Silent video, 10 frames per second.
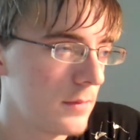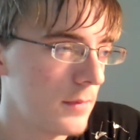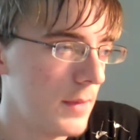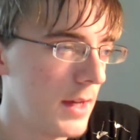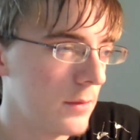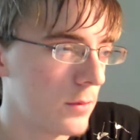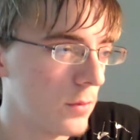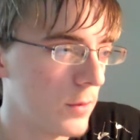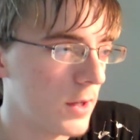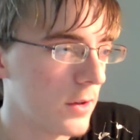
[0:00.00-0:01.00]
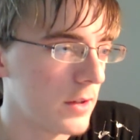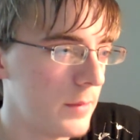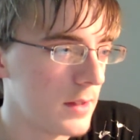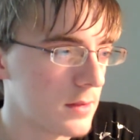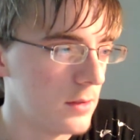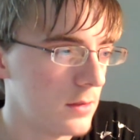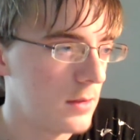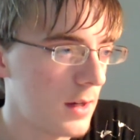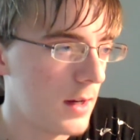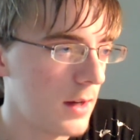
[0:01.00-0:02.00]
Man, we're all gonna miss you.
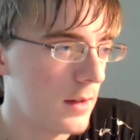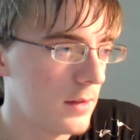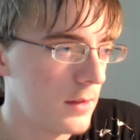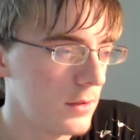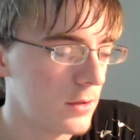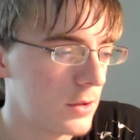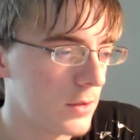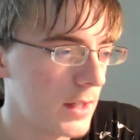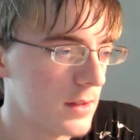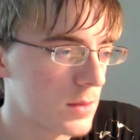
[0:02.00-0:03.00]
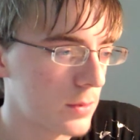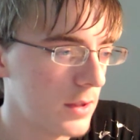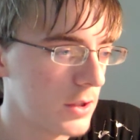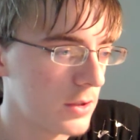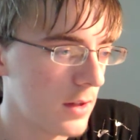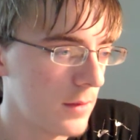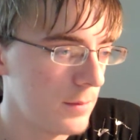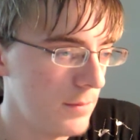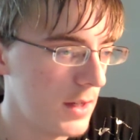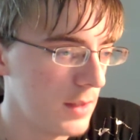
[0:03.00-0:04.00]
You're a great inspiration on
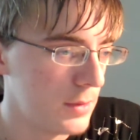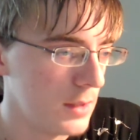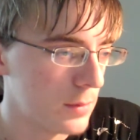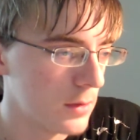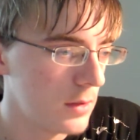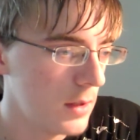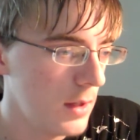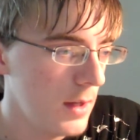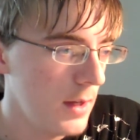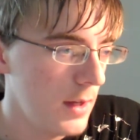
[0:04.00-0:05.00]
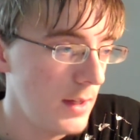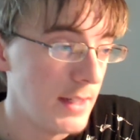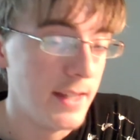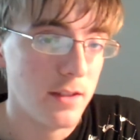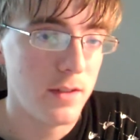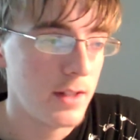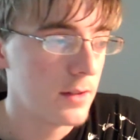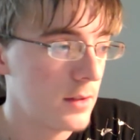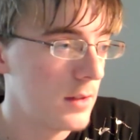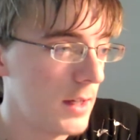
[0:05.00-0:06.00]
many people, an
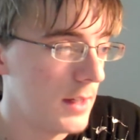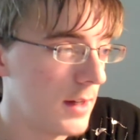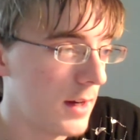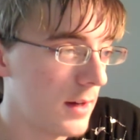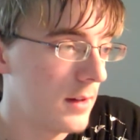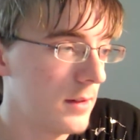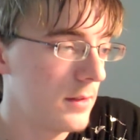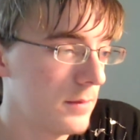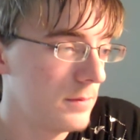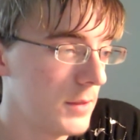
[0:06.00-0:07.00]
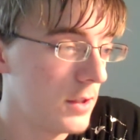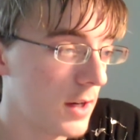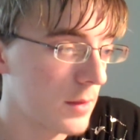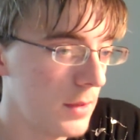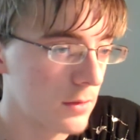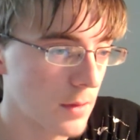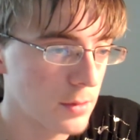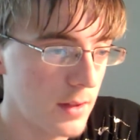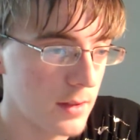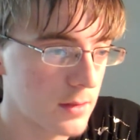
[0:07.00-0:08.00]
innovator, and you're not gonna be
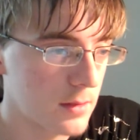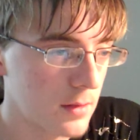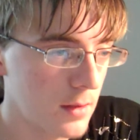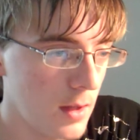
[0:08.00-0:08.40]
replaced.